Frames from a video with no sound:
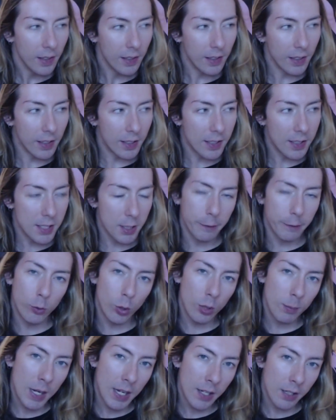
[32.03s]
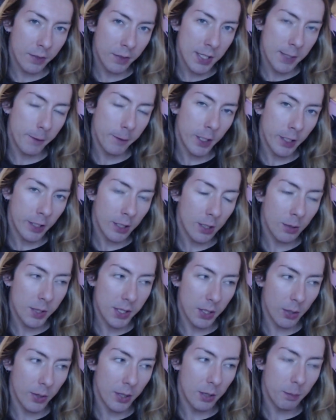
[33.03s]
is the format of this video is
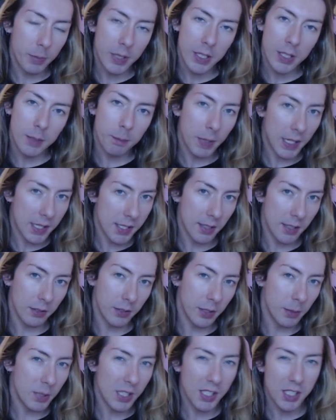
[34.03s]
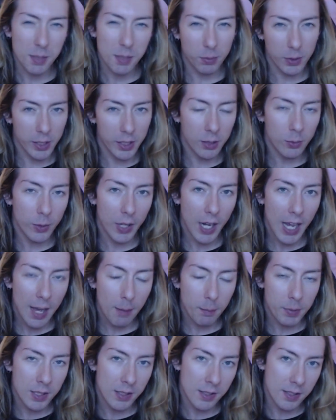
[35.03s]
going to be basically me explaining what
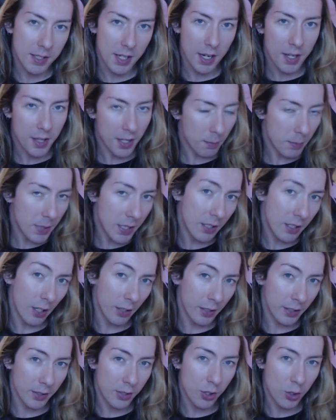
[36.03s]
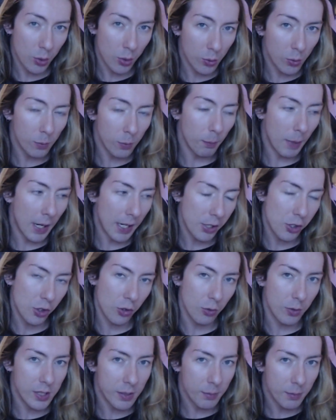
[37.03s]
happens and then me cutting to my
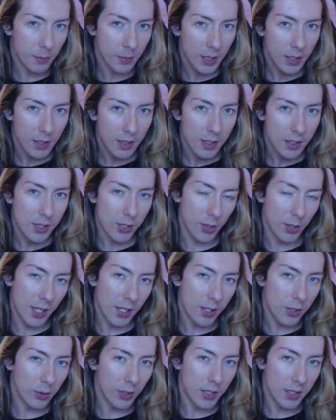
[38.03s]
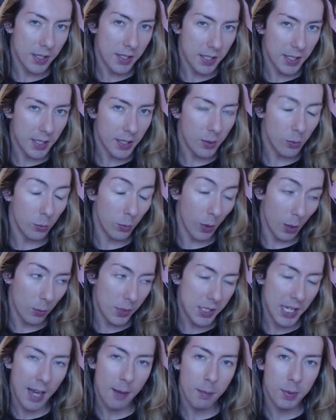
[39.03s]
stream so that you can see what
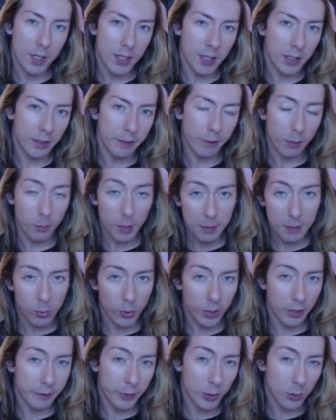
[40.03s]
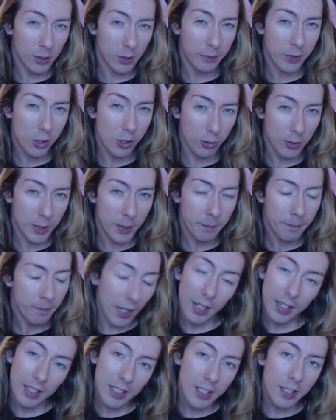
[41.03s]
was happening from my point of view of the stream.
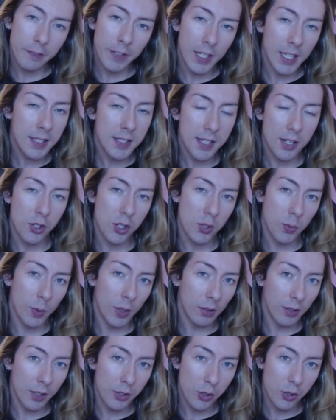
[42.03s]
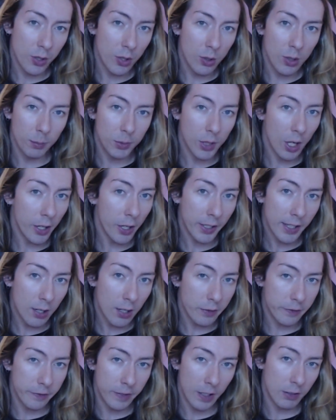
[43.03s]
In advance, I just want to let you know I'm cutting
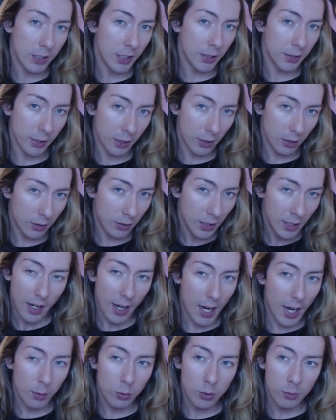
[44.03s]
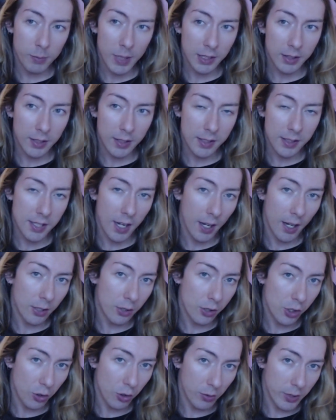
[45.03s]
out very little. I will make the entire
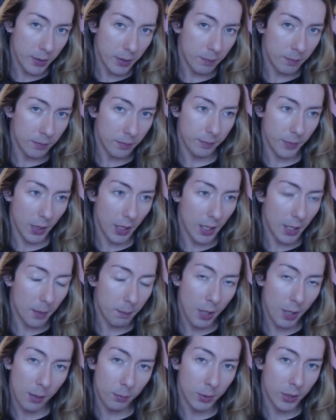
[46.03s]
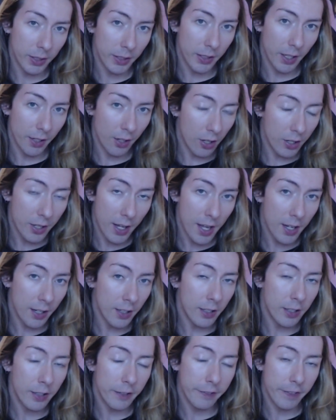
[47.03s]
stream uh, public and
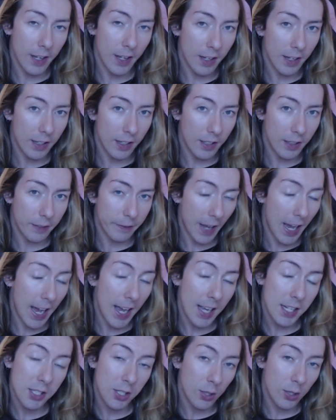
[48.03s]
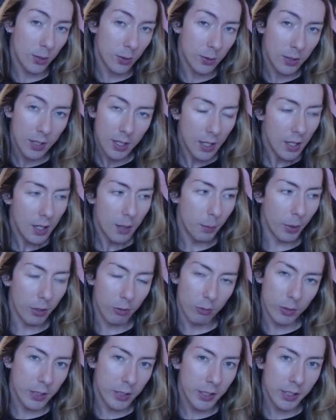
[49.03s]
unedited if, uh, if asked to, but
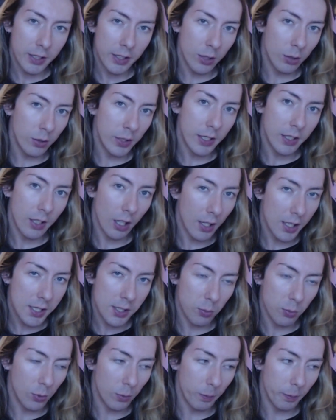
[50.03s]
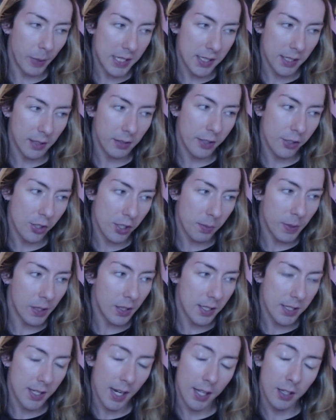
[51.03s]
really the only cuts will basically just be the
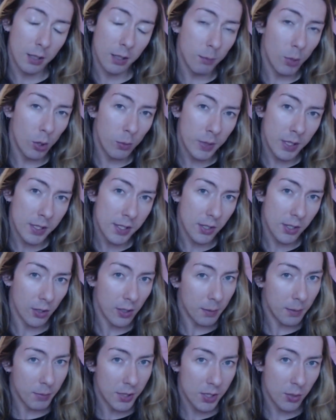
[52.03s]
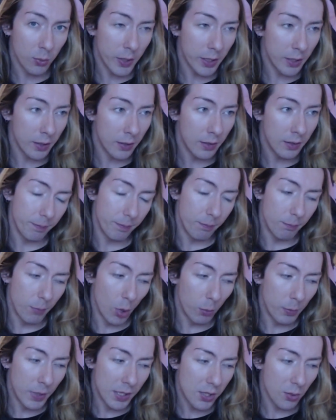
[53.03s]
silent moments or in between
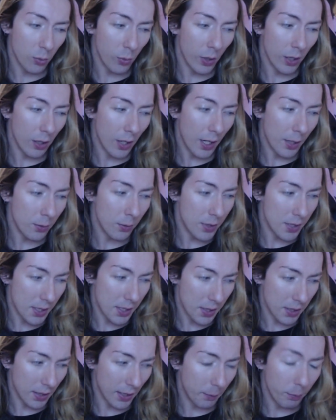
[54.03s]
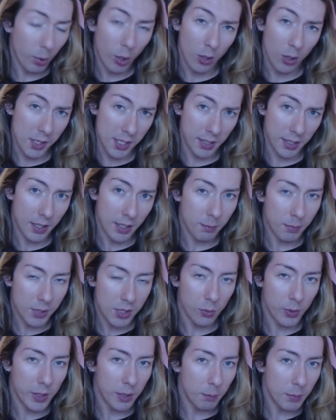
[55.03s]
moments where I was like pausing in
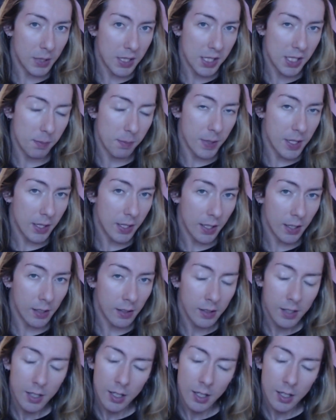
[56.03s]
between me speaking.